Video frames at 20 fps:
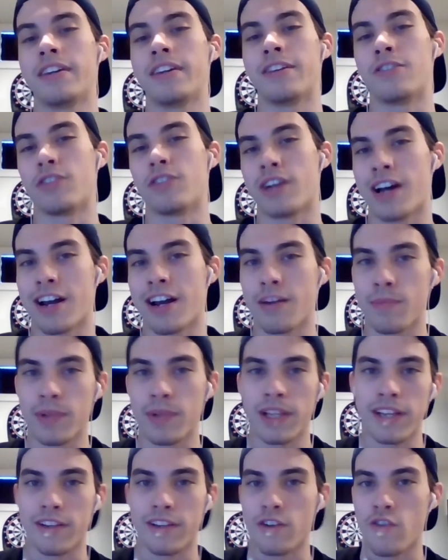It'll kind of be
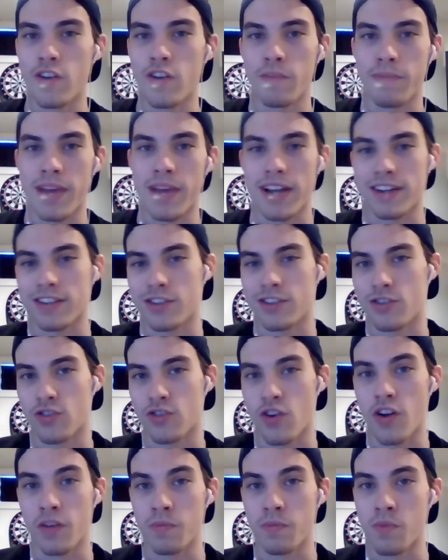like going back to the
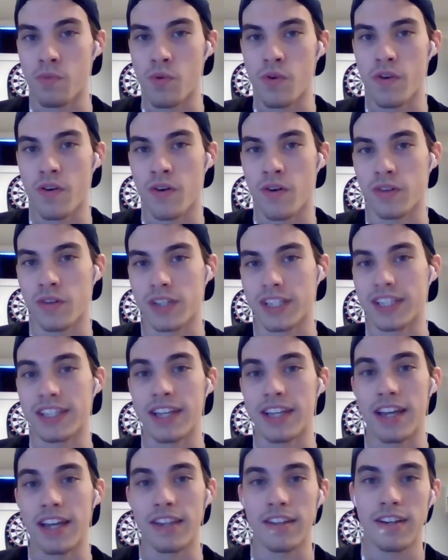drawing board
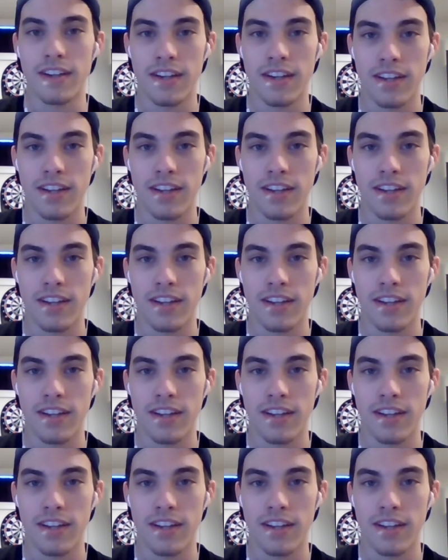altogether,